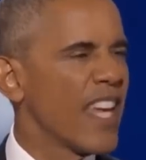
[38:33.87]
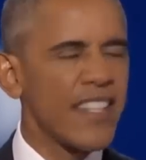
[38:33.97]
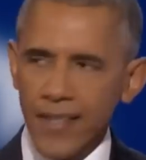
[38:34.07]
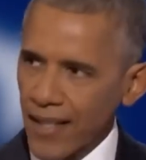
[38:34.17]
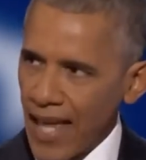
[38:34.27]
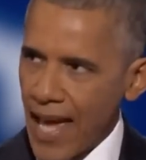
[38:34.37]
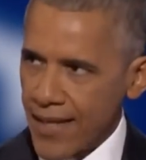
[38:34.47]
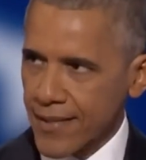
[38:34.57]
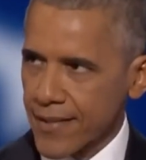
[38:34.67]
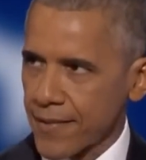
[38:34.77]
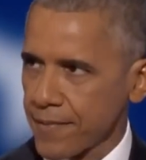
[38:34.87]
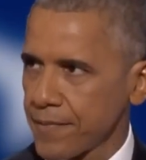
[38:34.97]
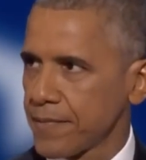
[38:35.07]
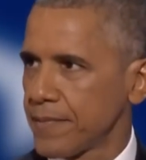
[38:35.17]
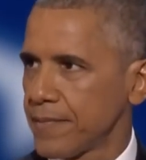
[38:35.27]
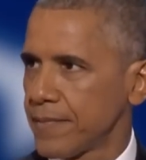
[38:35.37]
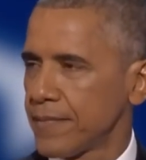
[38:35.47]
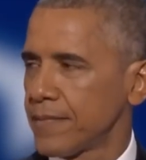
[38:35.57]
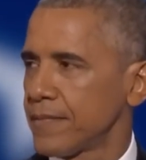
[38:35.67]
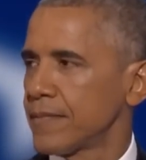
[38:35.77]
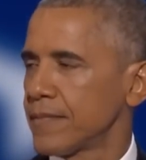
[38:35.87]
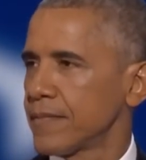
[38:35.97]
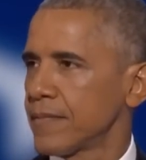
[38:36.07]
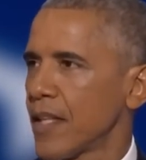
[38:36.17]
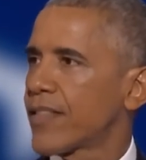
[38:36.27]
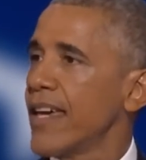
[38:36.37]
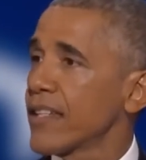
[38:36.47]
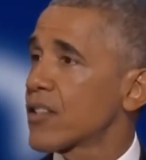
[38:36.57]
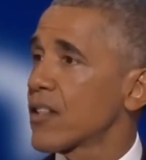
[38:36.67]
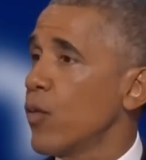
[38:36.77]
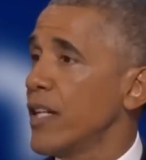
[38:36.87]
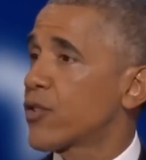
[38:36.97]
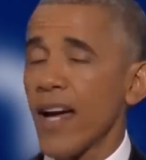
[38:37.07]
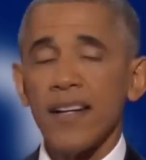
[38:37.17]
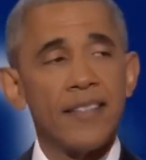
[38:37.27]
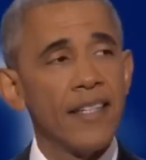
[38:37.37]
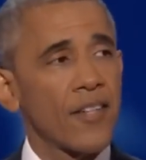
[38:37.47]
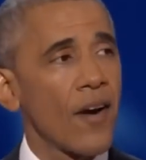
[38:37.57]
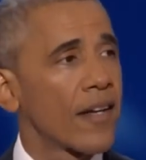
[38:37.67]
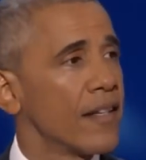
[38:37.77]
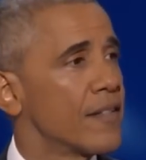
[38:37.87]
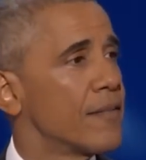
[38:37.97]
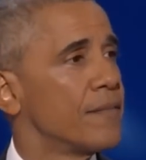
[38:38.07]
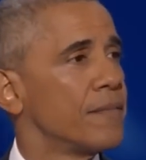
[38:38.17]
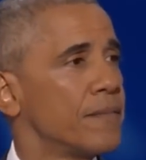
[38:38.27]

things that last, the things we try to teach our kids.